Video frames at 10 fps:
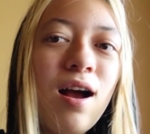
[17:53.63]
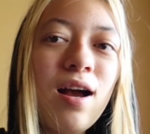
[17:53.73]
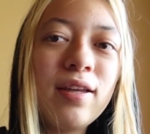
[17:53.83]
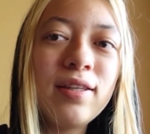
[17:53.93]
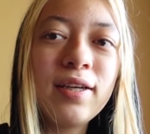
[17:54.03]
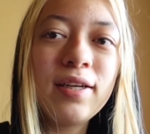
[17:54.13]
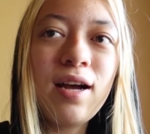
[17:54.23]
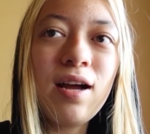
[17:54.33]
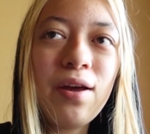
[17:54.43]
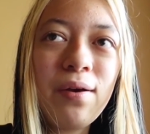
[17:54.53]
I think
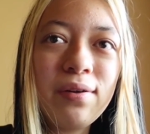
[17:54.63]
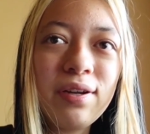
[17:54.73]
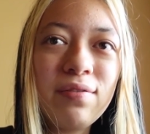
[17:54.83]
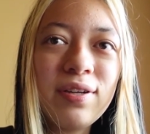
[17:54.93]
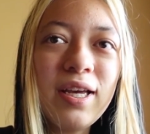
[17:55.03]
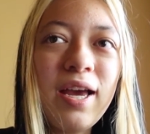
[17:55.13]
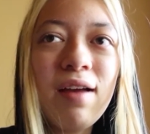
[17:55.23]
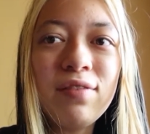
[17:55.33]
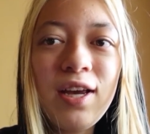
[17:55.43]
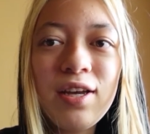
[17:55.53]
I only really
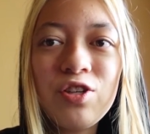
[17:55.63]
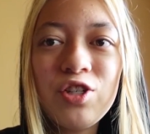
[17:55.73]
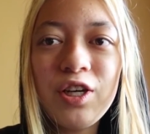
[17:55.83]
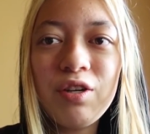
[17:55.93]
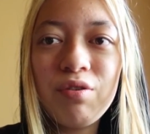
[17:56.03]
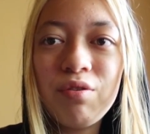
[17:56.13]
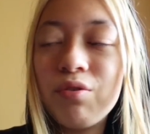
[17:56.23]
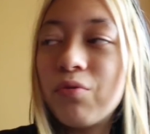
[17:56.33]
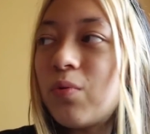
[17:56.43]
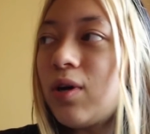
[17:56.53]
have the energy to
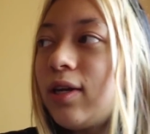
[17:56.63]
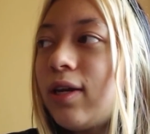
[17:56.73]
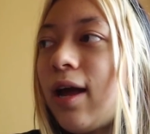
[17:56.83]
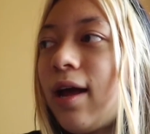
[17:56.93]
do 1,